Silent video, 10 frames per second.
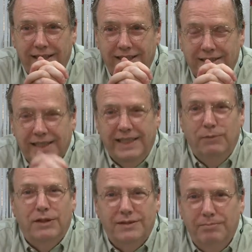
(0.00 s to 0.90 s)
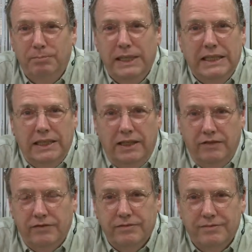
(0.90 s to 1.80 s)
It's like he wasn't big
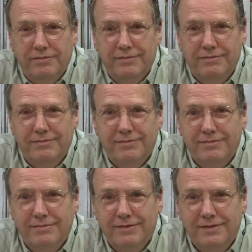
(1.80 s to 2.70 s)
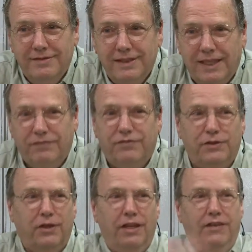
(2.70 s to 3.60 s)
enough. Not
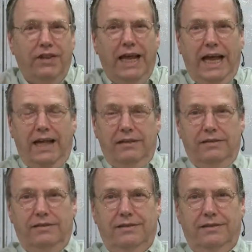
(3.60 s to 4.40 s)
for all of that.